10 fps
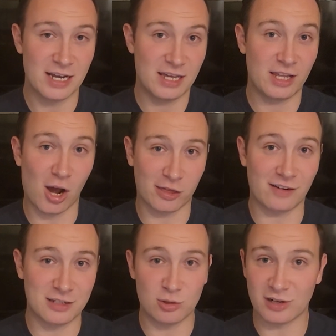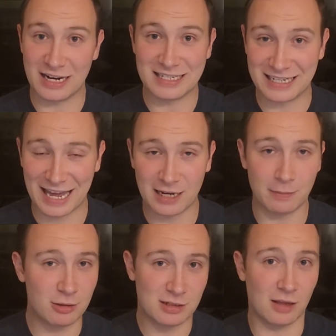the authorized user isn't getting, but
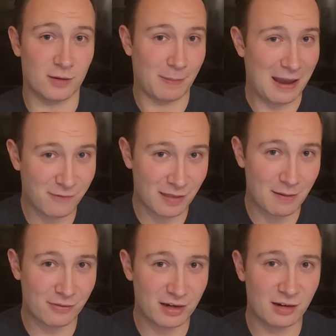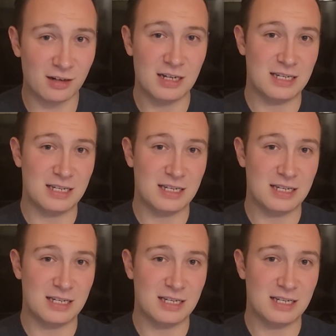you still have to pay for them every year.